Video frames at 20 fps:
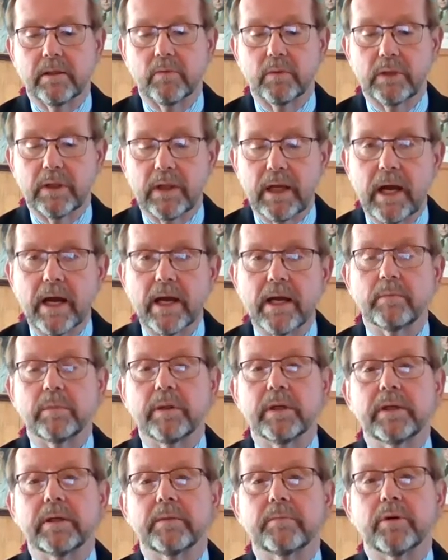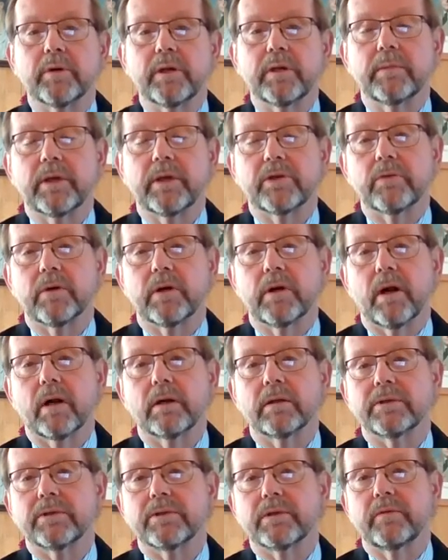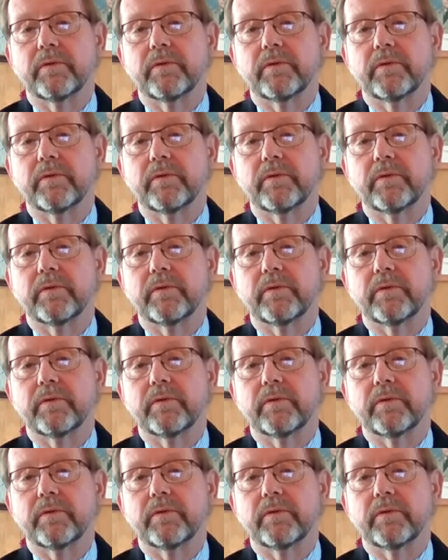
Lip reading: reliably and pretty much regardless